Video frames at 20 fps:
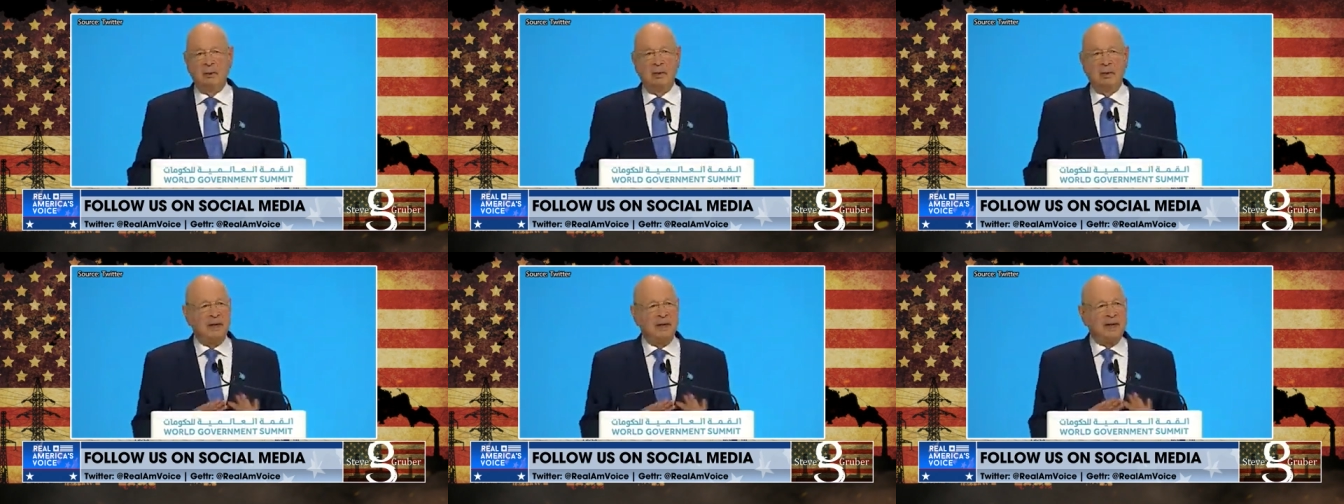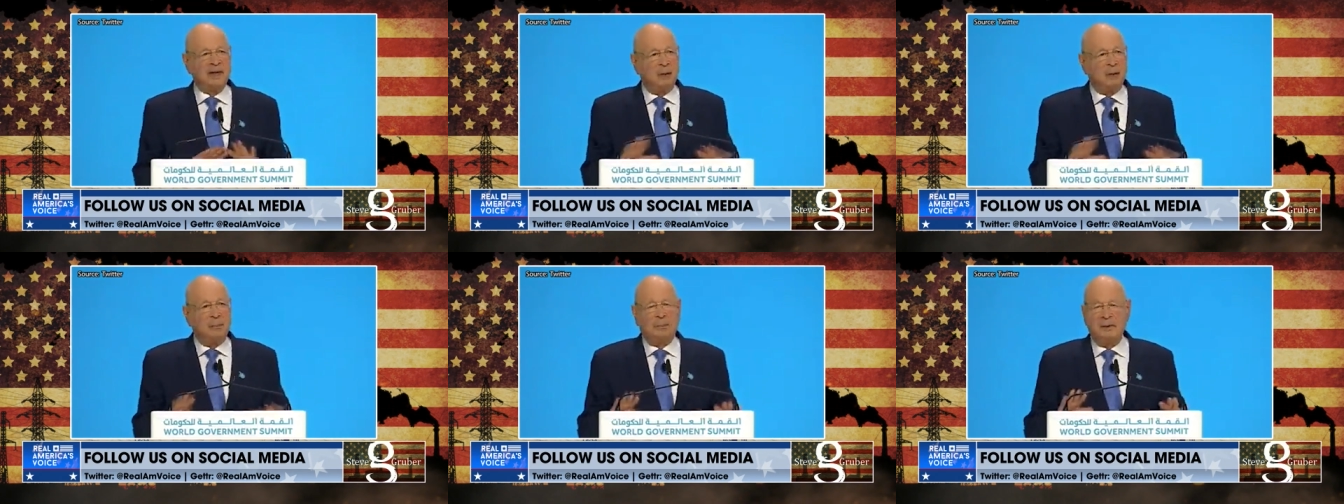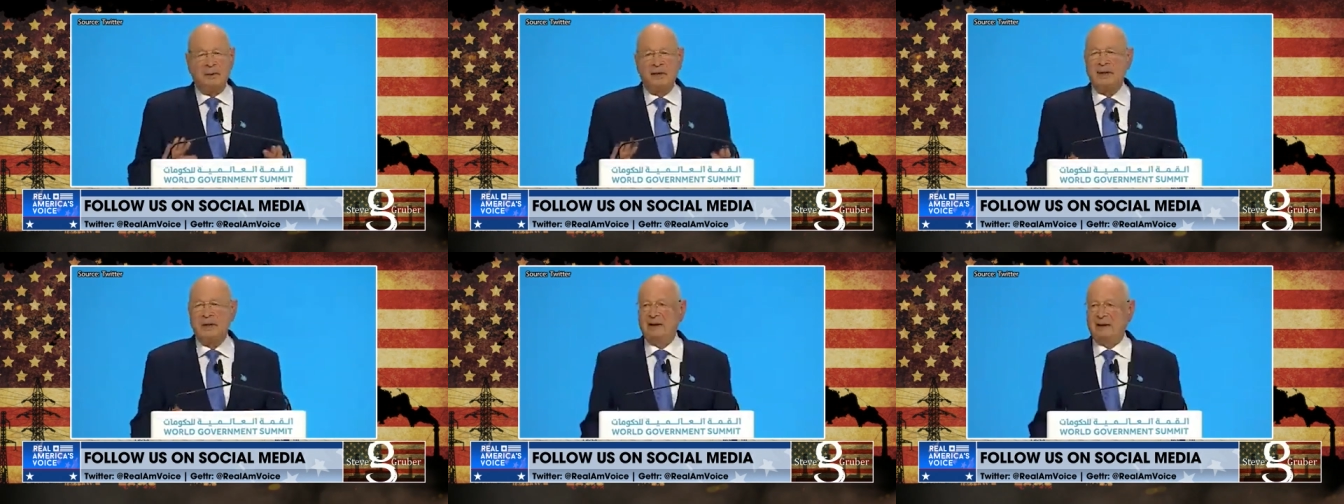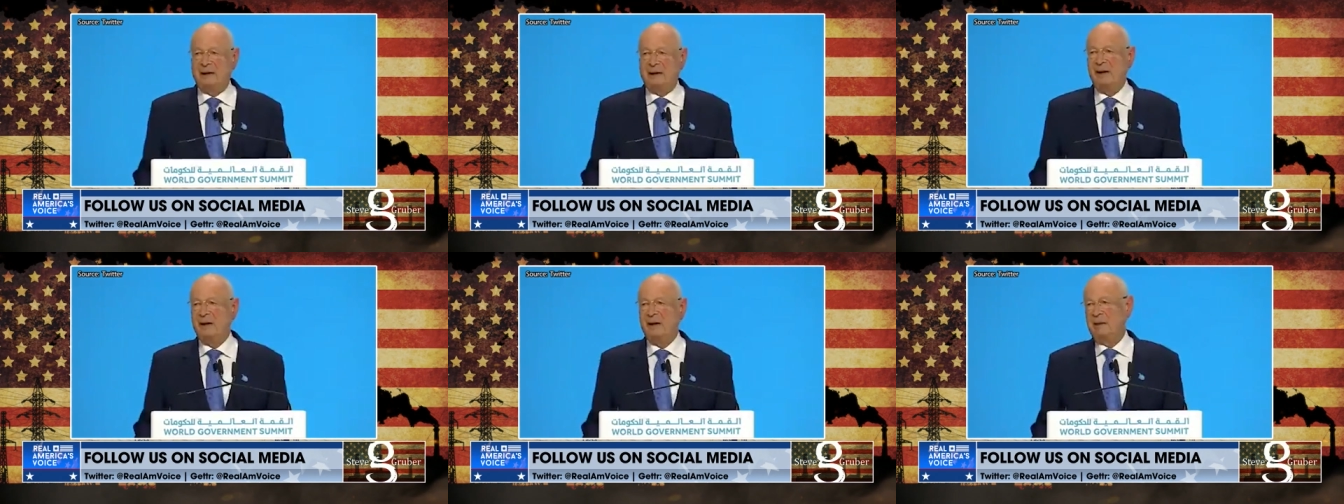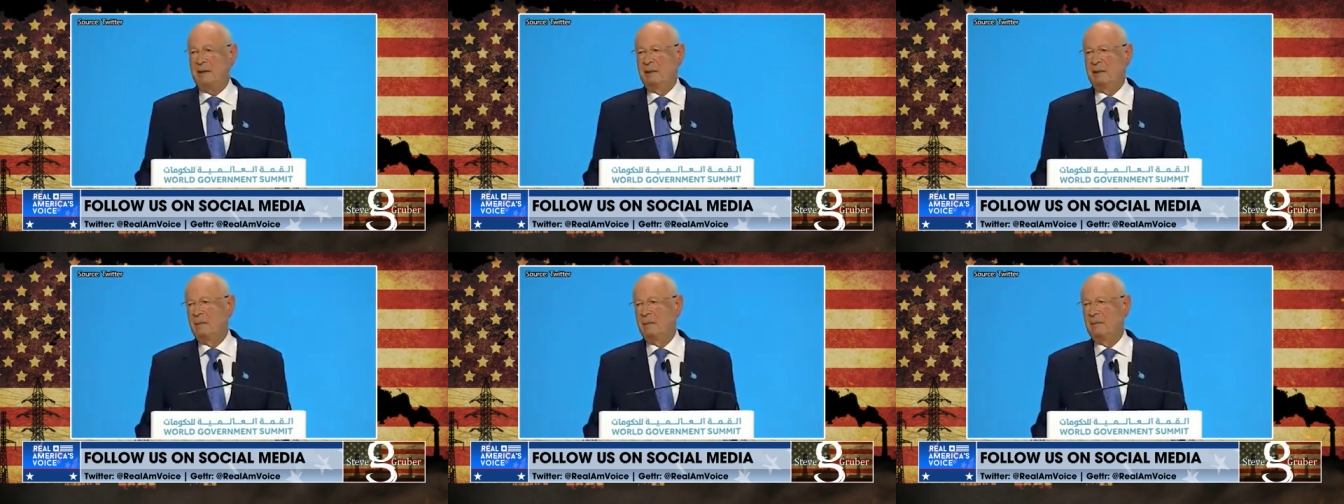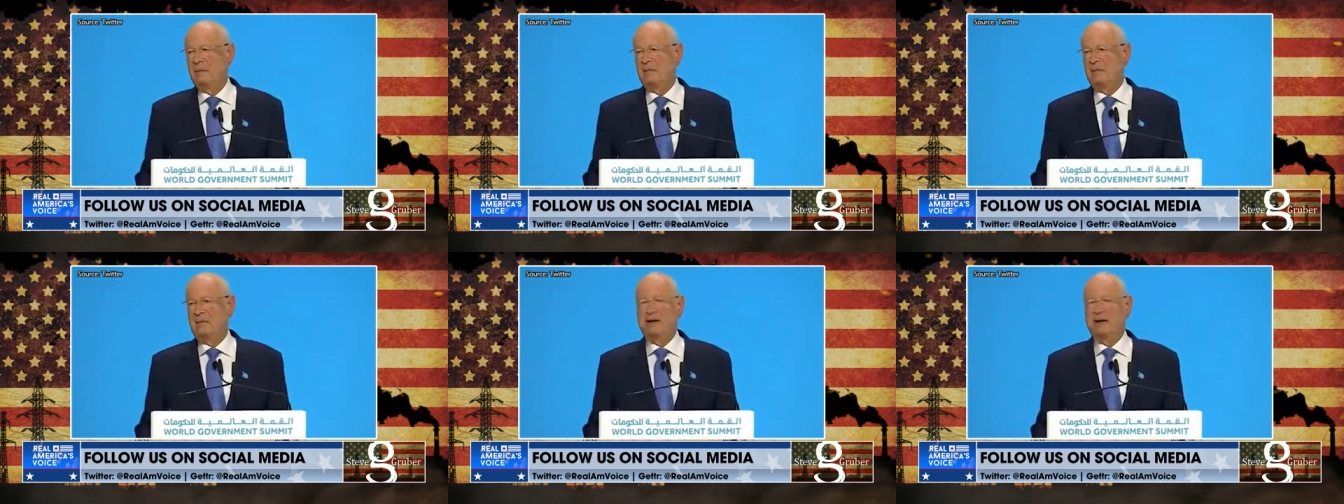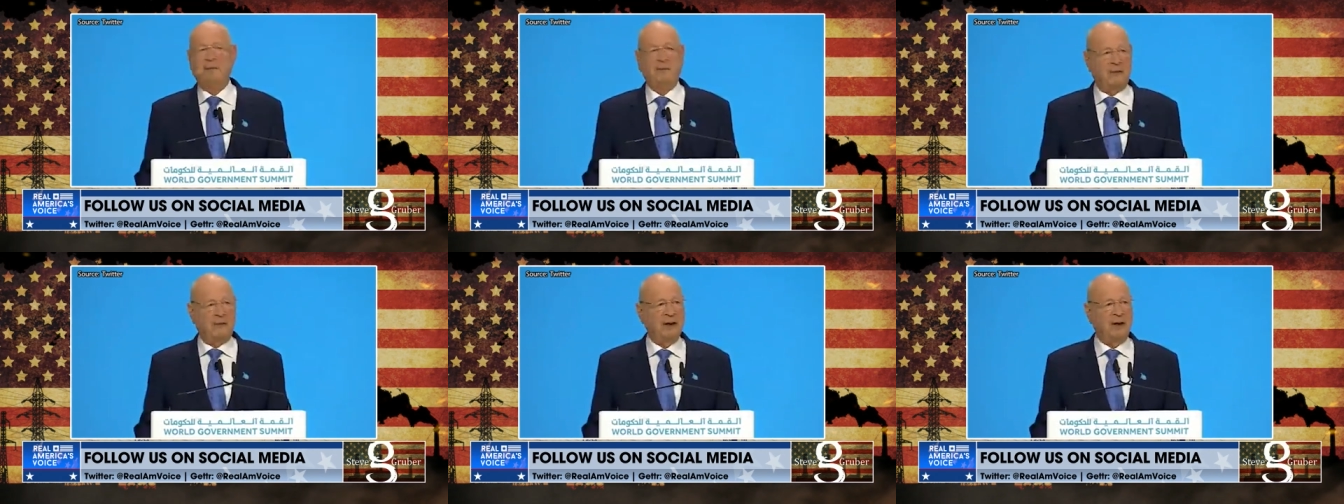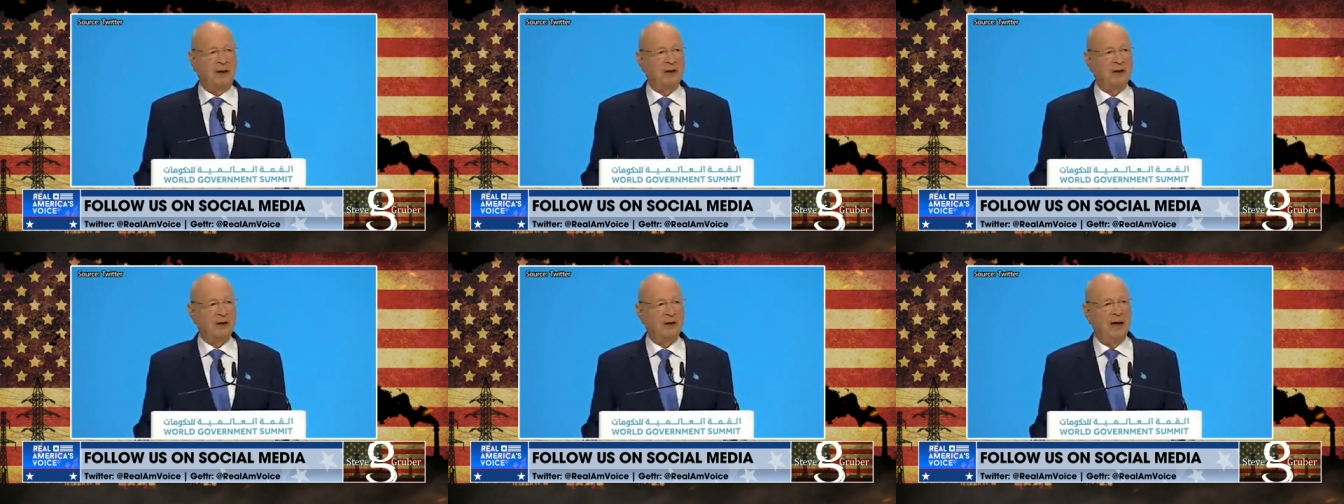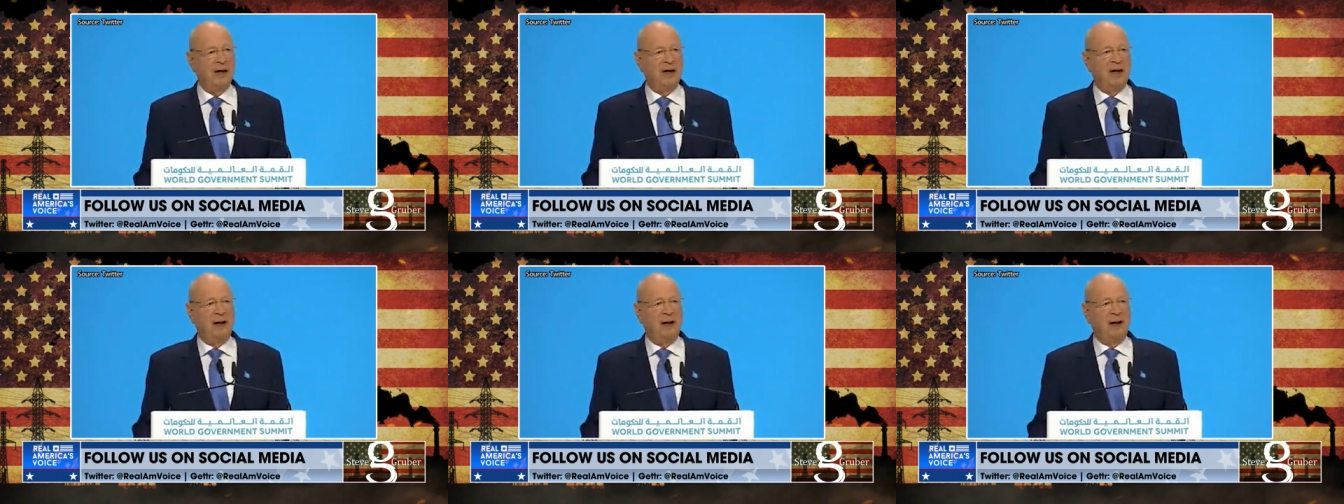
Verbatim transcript: will be completely different,